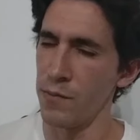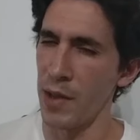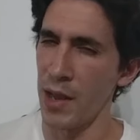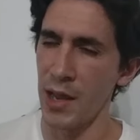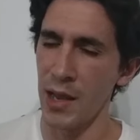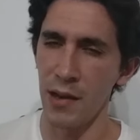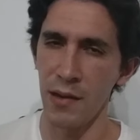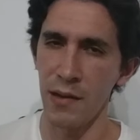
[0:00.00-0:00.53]

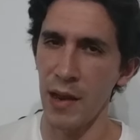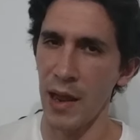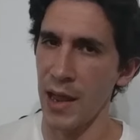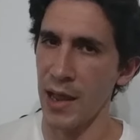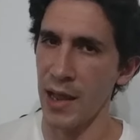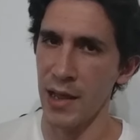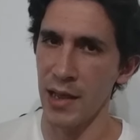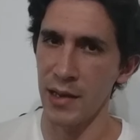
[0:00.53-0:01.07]
men
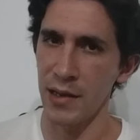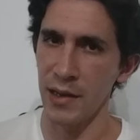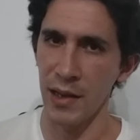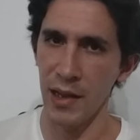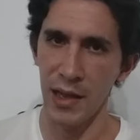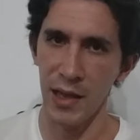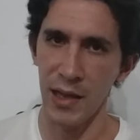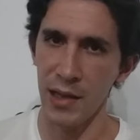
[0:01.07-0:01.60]
had
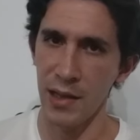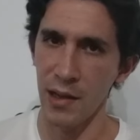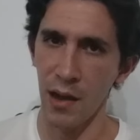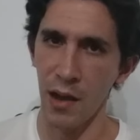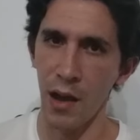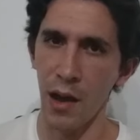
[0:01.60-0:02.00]
a